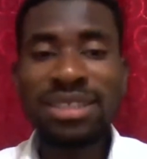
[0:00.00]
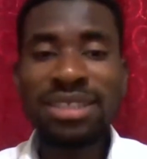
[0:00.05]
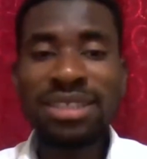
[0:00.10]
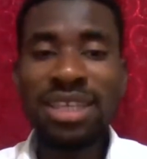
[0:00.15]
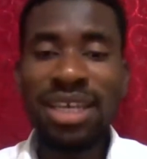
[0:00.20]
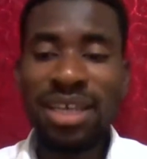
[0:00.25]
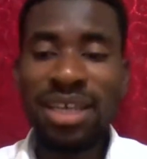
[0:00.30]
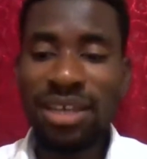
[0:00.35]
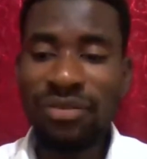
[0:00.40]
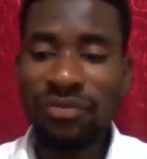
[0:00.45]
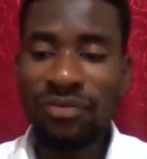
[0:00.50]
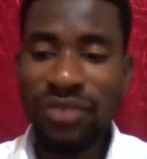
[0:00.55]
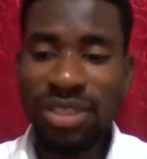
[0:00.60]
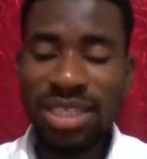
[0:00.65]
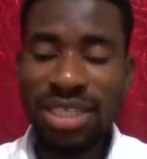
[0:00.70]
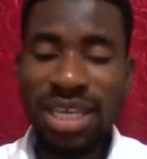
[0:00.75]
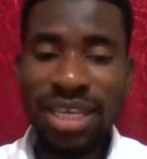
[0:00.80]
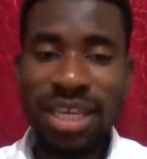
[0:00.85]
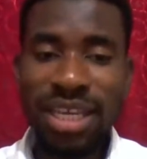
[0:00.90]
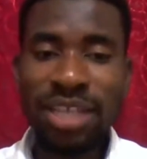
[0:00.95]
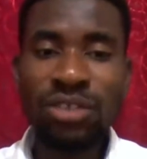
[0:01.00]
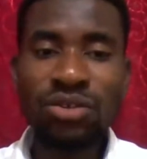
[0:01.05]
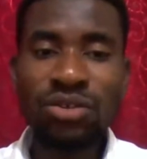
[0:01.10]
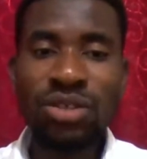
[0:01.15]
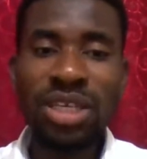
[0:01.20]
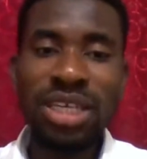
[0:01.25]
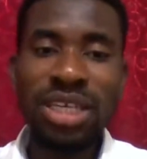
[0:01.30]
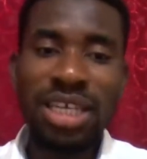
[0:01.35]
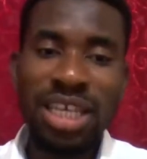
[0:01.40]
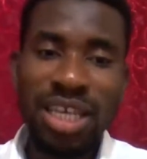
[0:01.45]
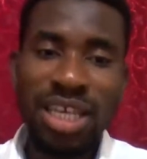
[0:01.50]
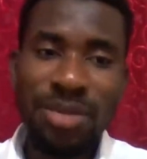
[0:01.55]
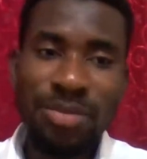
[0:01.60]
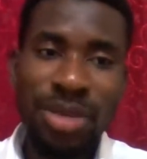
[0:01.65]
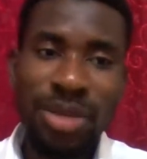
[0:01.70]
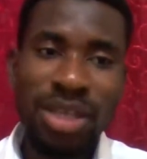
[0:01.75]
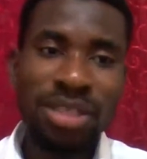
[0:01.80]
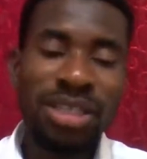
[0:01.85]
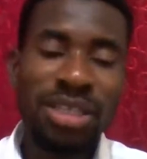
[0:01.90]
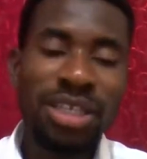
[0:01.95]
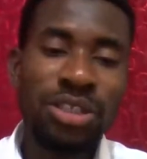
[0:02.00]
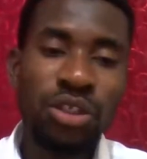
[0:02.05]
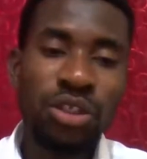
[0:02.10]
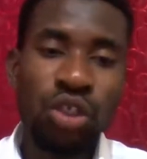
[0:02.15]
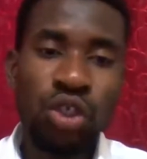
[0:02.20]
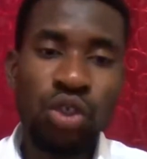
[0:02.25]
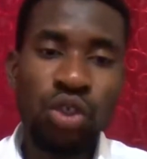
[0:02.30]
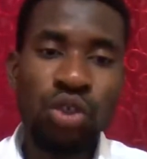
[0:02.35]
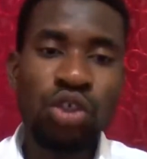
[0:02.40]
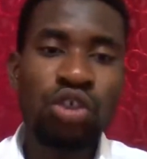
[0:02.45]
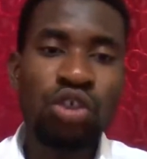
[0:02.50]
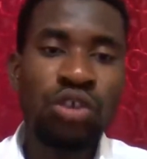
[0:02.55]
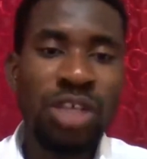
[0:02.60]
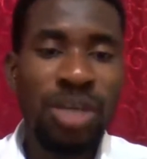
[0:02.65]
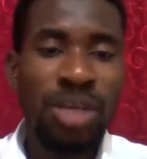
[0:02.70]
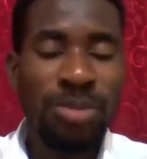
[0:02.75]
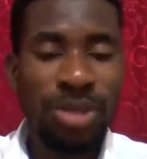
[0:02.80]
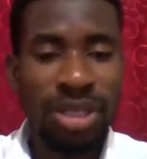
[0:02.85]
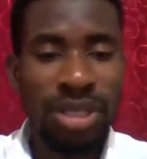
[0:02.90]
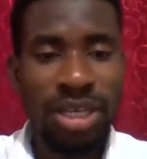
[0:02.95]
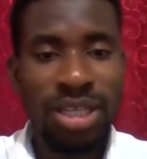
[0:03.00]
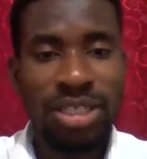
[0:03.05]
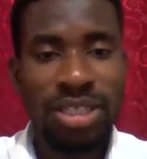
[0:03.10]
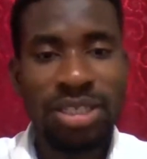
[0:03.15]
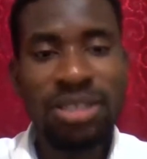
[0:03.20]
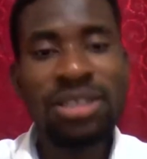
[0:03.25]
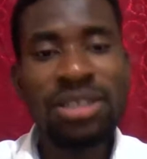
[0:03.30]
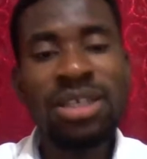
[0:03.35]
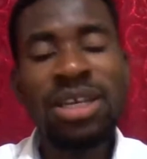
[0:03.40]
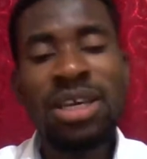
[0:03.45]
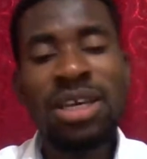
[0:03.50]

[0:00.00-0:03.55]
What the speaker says: the visa again to the email that you use during the application.